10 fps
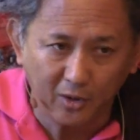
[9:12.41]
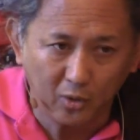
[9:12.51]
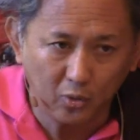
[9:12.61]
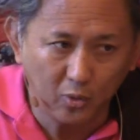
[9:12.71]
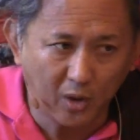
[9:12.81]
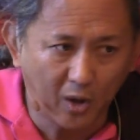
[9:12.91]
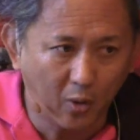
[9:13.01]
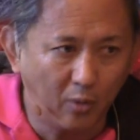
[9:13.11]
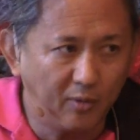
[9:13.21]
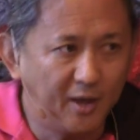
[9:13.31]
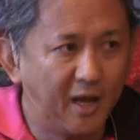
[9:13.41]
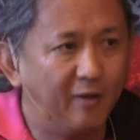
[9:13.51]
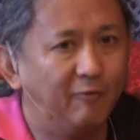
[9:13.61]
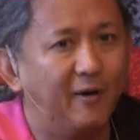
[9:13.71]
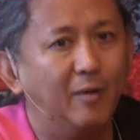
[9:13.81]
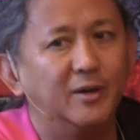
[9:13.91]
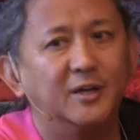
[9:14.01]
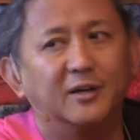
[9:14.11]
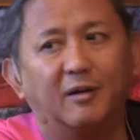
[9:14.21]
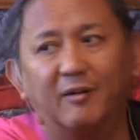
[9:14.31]
you already have found in
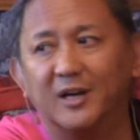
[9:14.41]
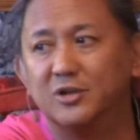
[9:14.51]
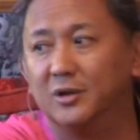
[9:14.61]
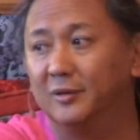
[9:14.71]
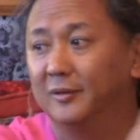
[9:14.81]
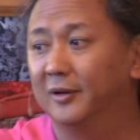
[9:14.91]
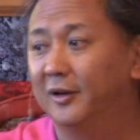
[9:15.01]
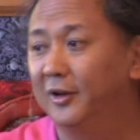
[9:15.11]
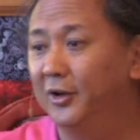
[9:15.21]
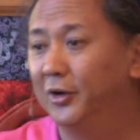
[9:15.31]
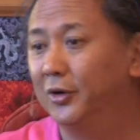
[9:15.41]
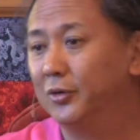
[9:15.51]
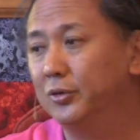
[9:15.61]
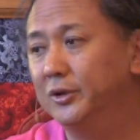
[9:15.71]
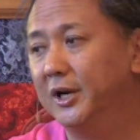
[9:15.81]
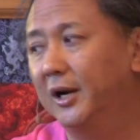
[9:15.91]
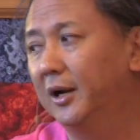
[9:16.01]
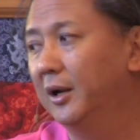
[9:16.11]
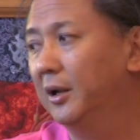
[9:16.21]
a direction to the